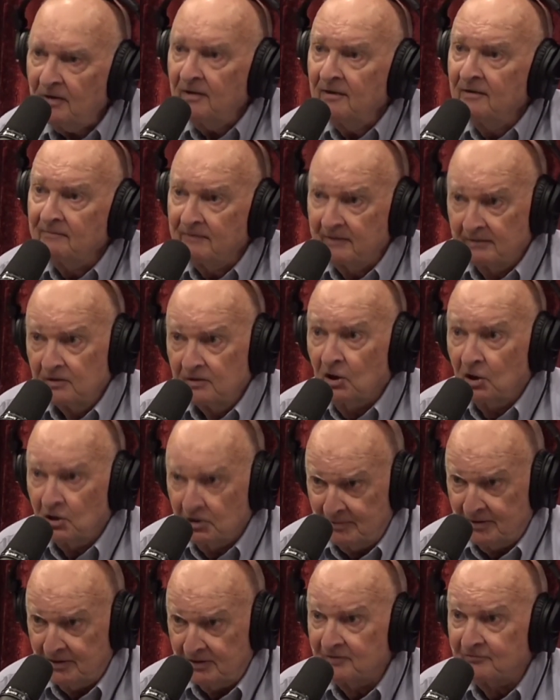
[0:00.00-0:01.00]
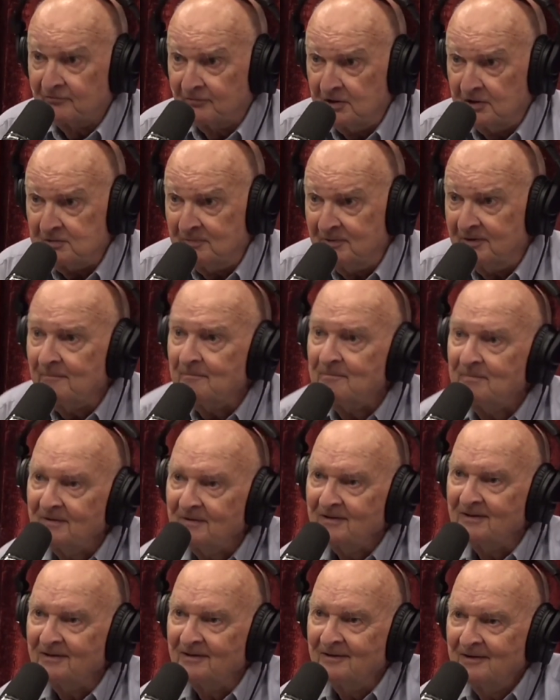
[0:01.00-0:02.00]
The other men, the French men,
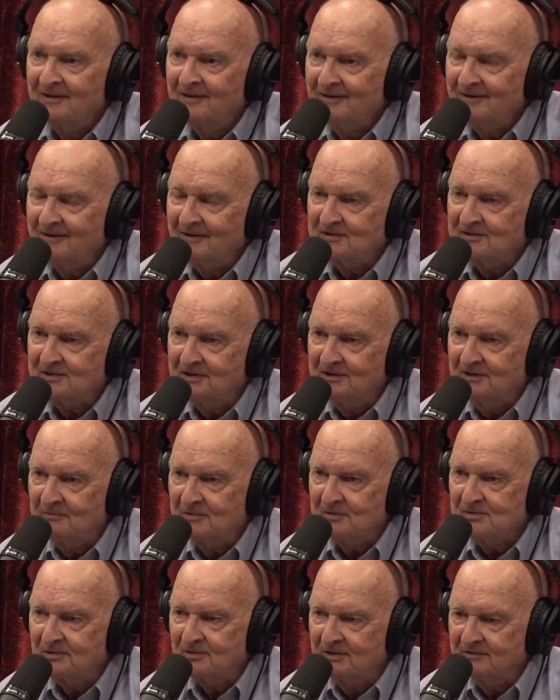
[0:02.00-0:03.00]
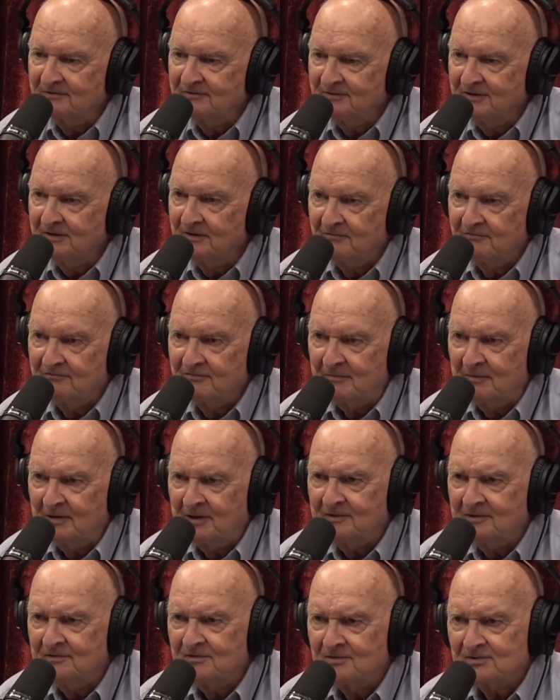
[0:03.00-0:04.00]
they said they were sort of effeminate
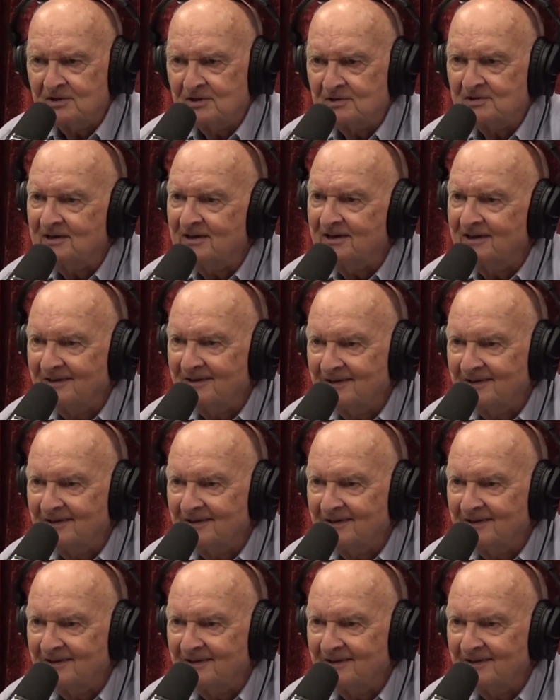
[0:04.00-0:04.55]
and sissy, and